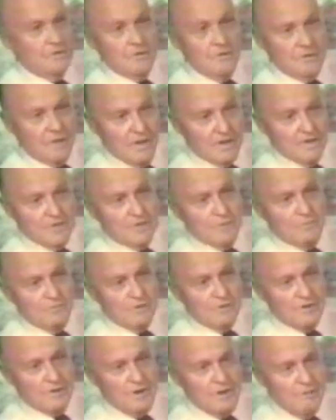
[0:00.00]
been out to
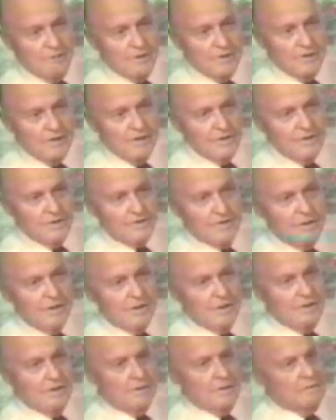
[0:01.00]
California
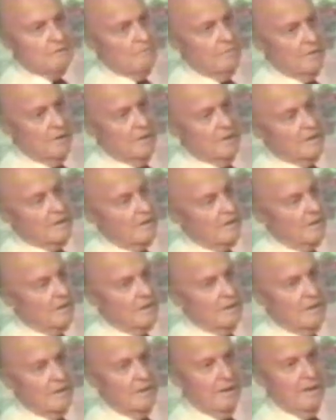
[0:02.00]
many times talking
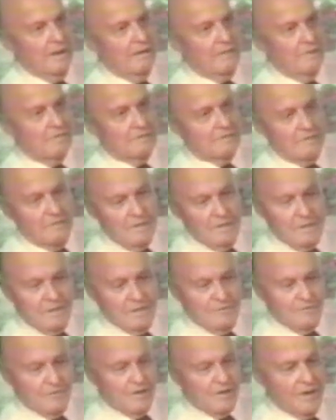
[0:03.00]
to utilities
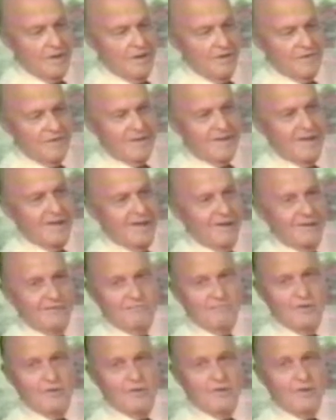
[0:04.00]
there to help them get
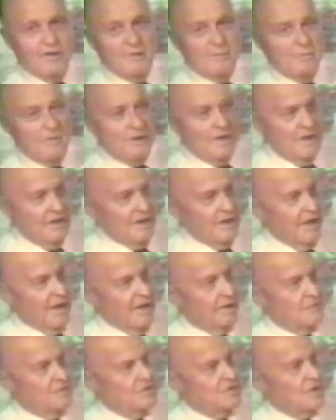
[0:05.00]
turbine orders
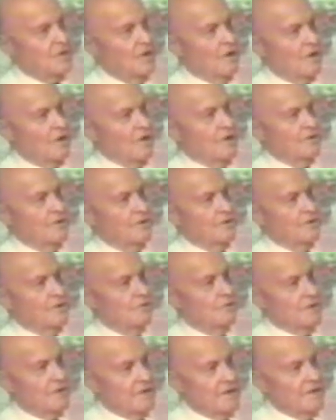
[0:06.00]
in
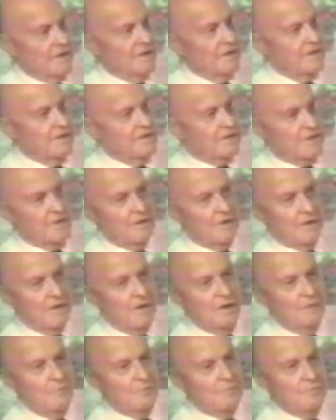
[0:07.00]
Los Angeles.
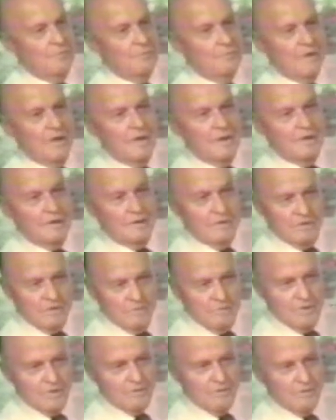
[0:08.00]
That was
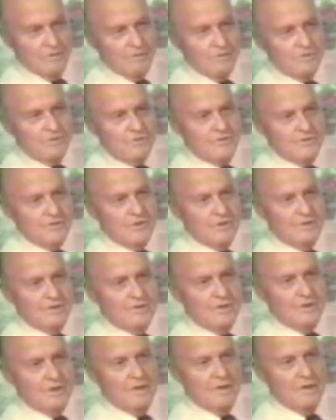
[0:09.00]
one thing.
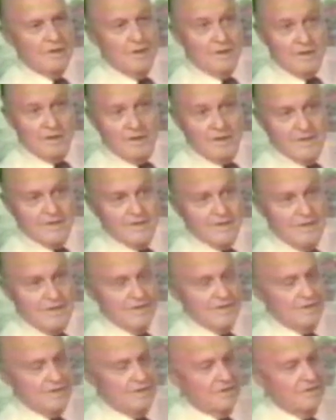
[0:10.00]

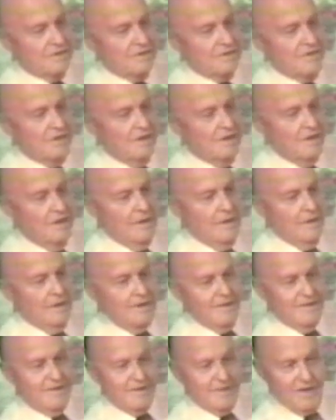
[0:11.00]
Some of the other
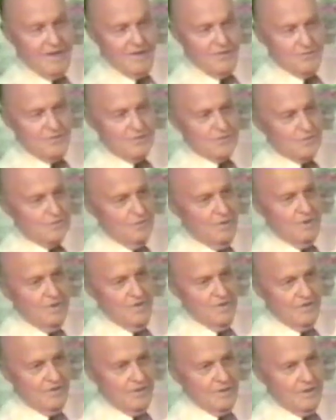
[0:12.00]
management of the
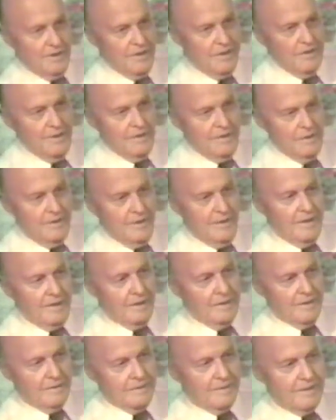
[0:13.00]
company hung back.
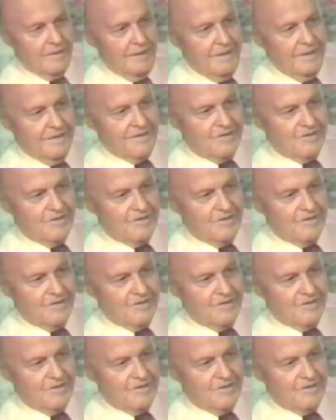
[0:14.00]
I